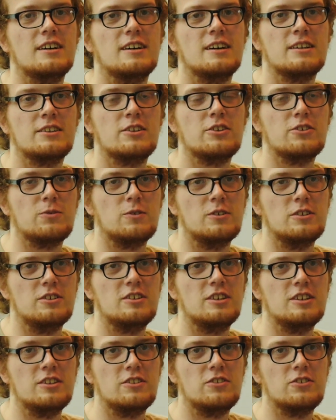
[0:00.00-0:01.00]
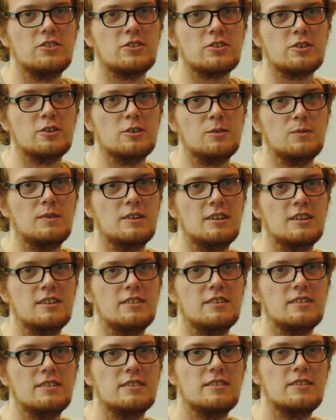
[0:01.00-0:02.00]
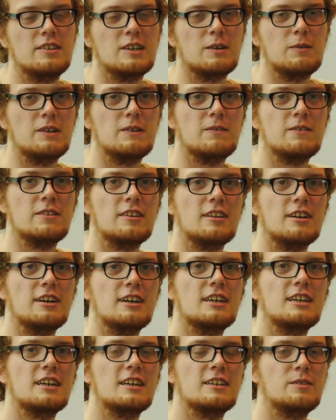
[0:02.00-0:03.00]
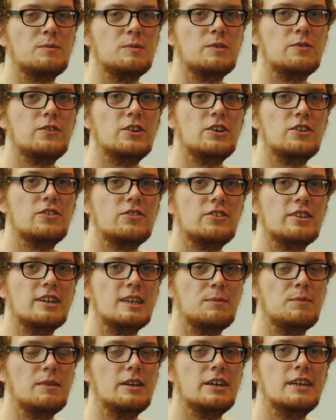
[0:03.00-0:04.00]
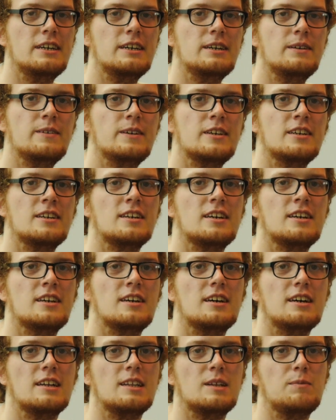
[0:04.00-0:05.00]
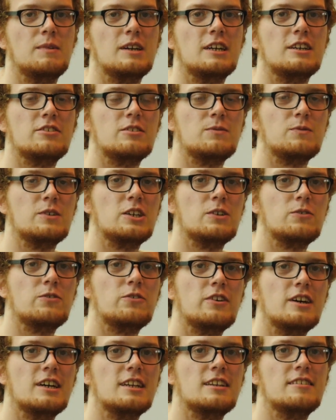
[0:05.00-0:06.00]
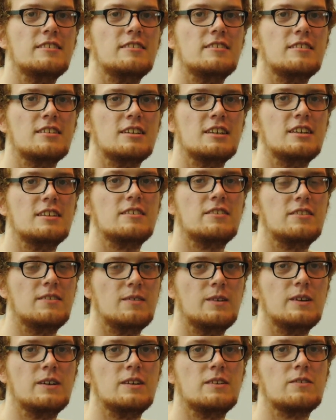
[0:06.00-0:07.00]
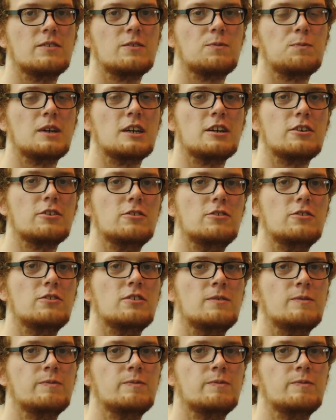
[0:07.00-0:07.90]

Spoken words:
I just wanted to come and see what it was like. It's my first time here, and I made some new friends, and it's been good.